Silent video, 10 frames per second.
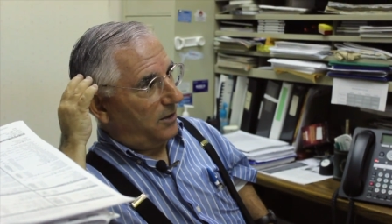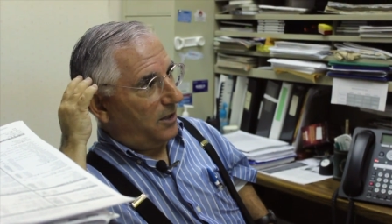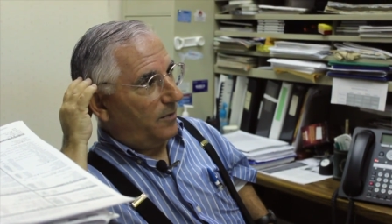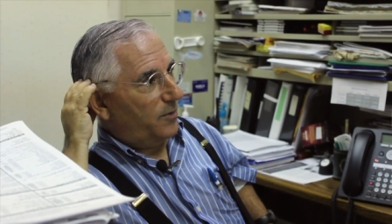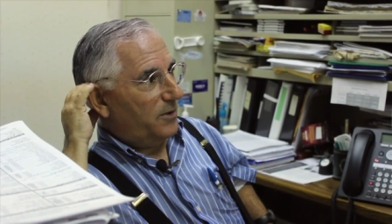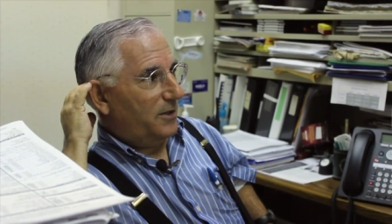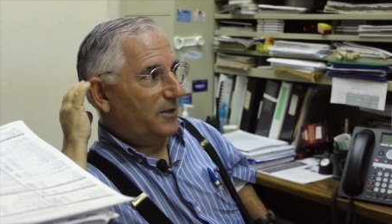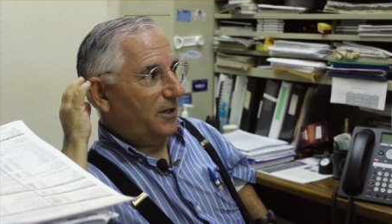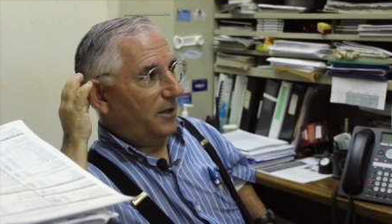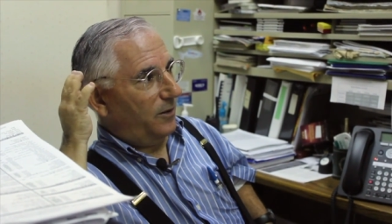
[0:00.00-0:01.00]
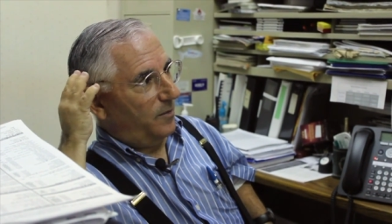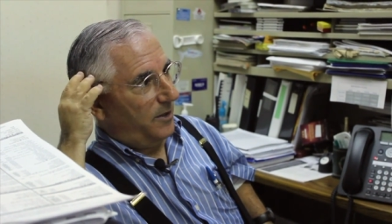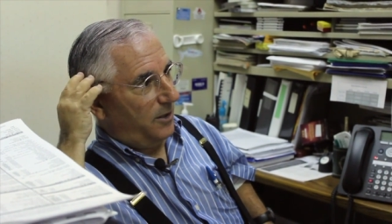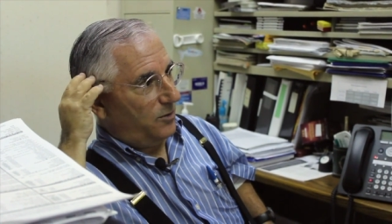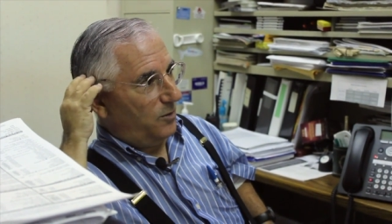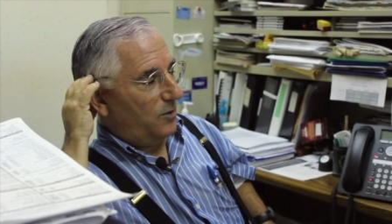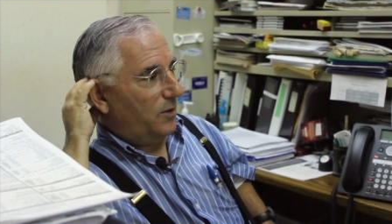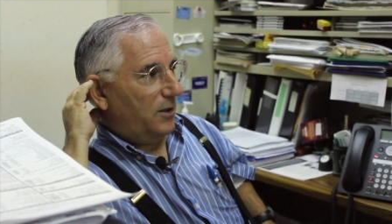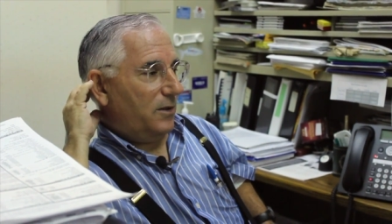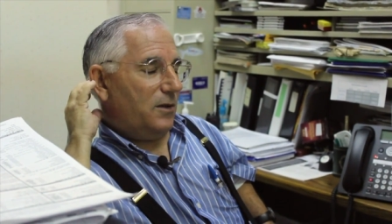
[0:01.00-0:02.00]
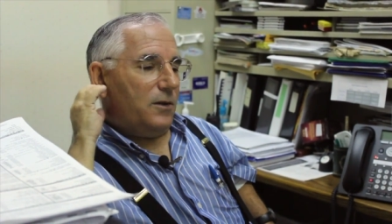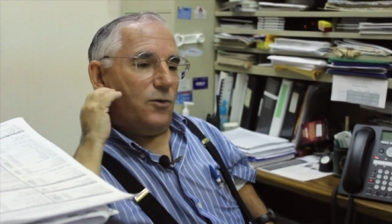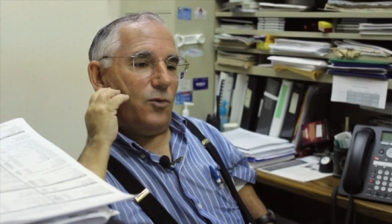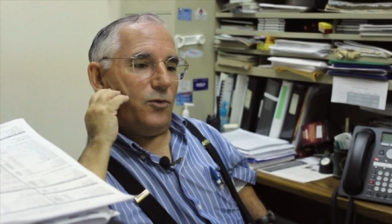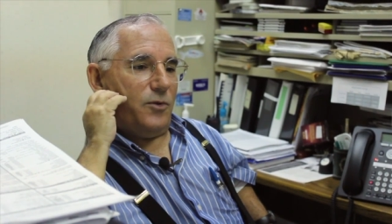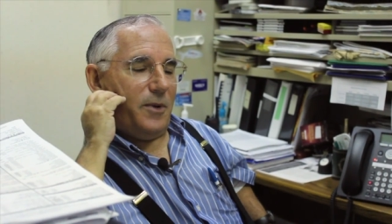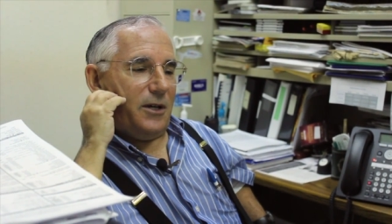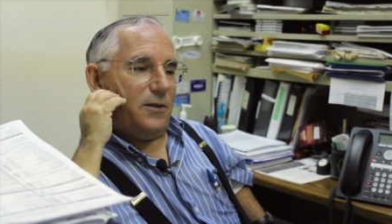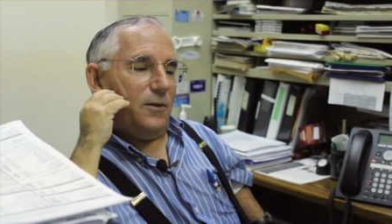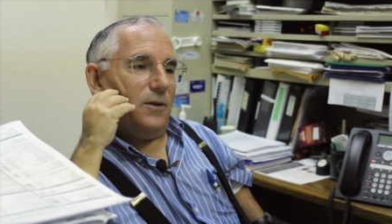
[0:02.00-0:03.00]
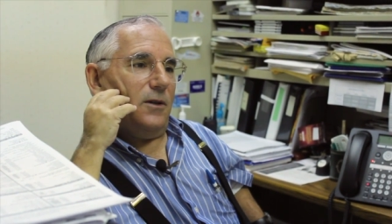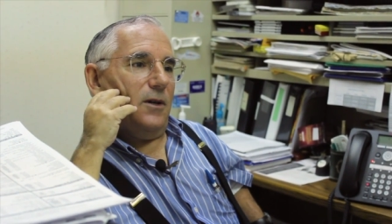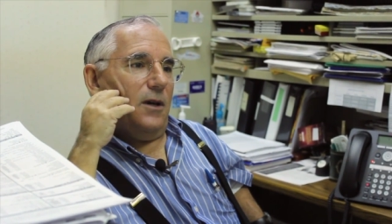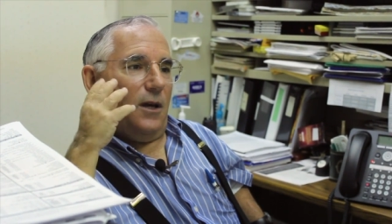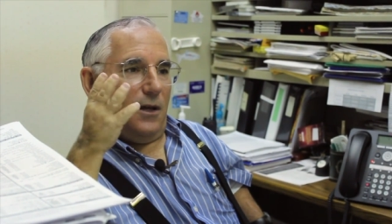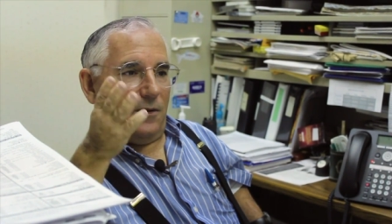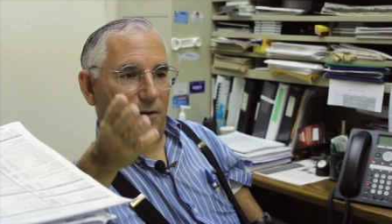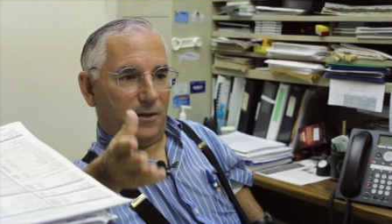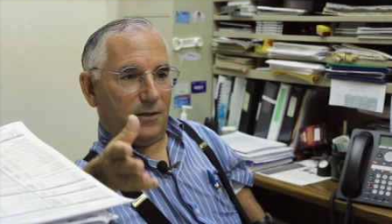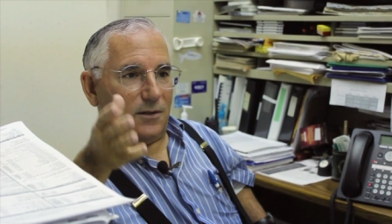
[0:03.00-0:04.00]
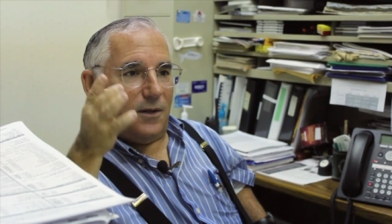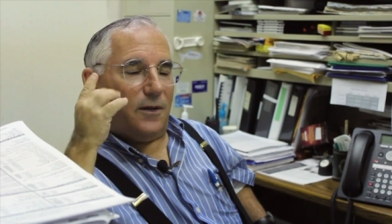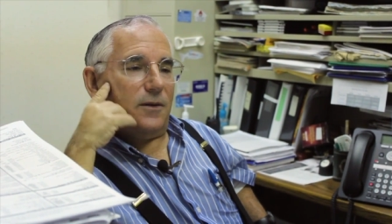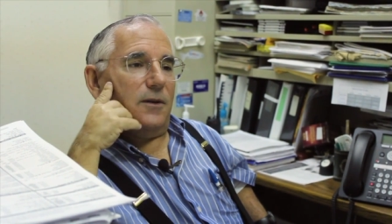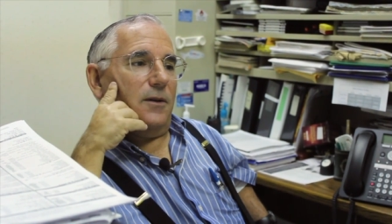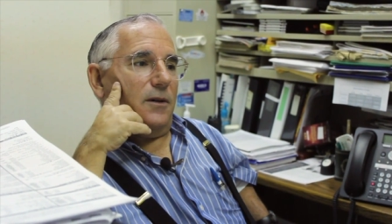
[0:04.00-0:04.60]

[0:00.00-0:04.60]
The copper is an element, as you know, that controls the bacteria and things like